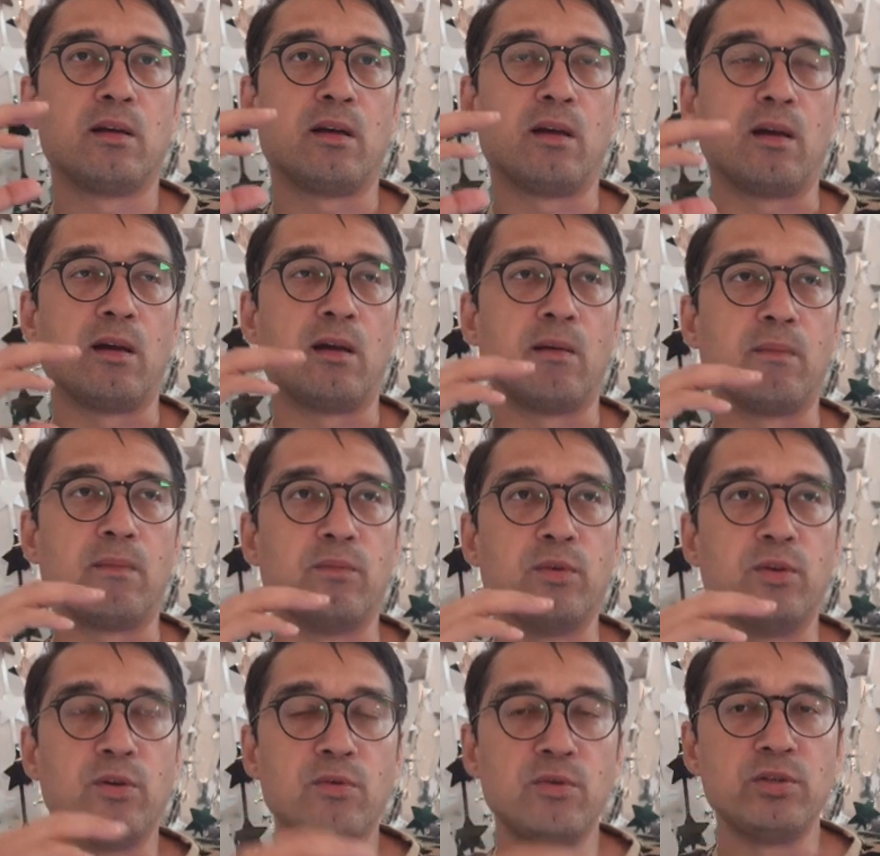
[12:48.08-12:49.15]
um,
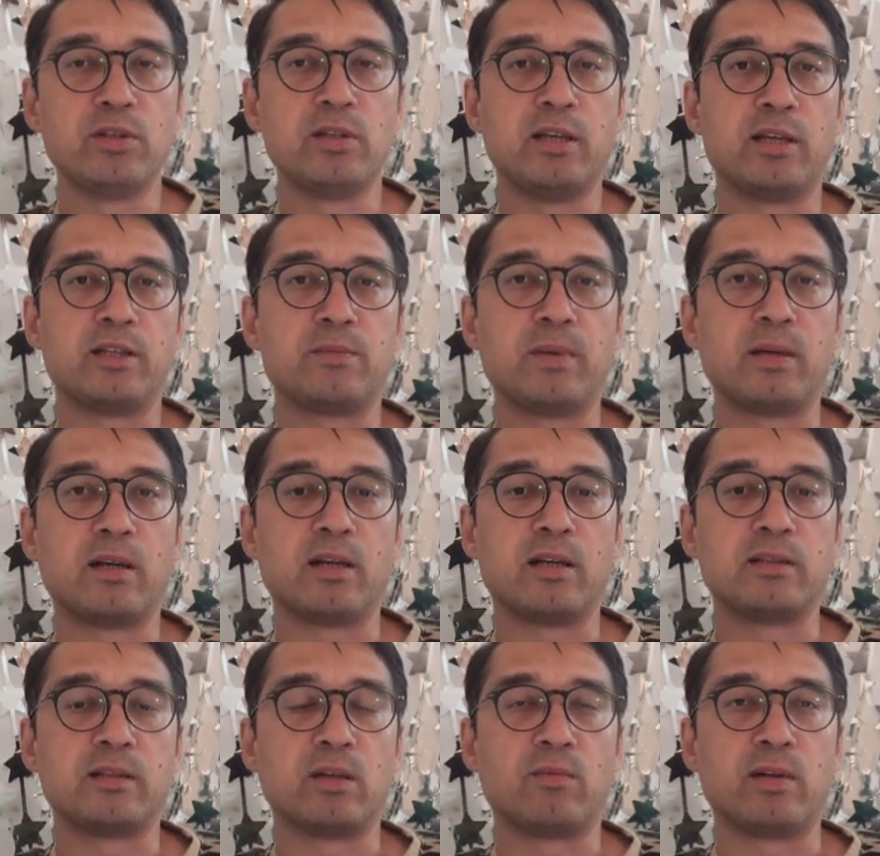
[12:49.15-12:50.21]
usually it's
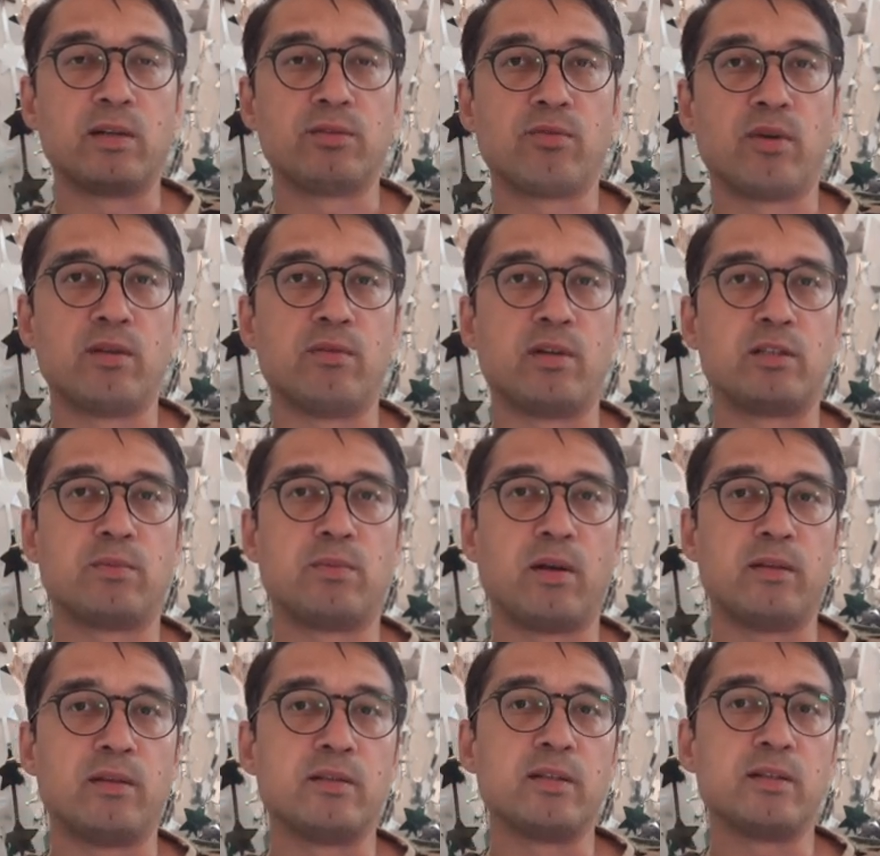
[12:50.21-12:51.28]
because someone is trying to
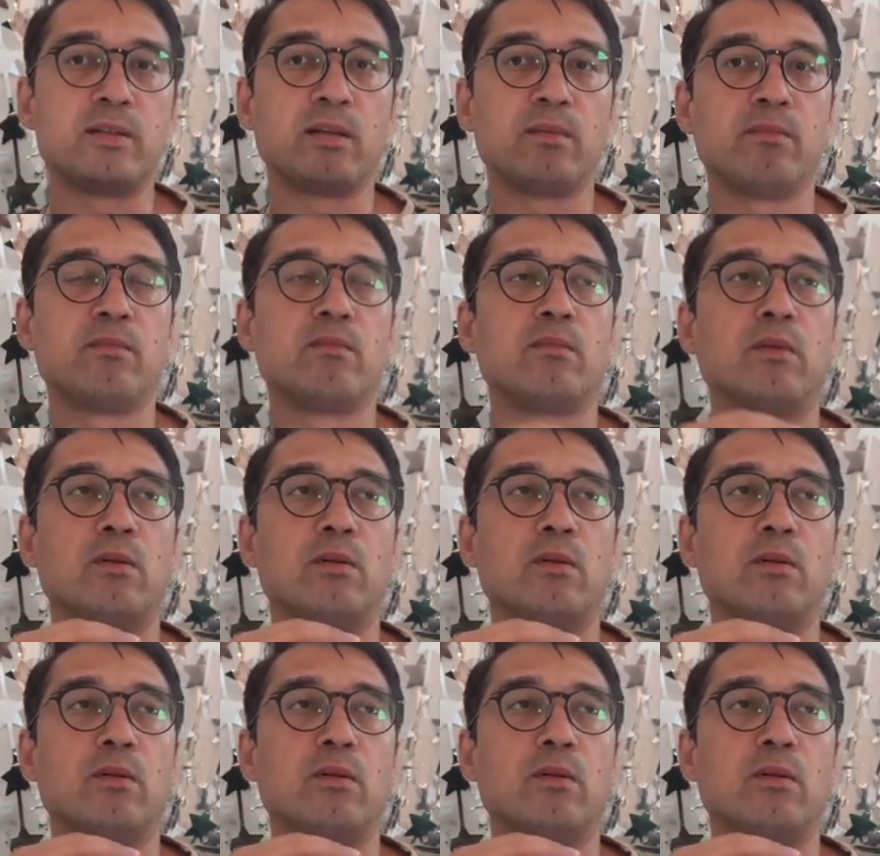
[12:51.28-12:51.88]
exploit the system.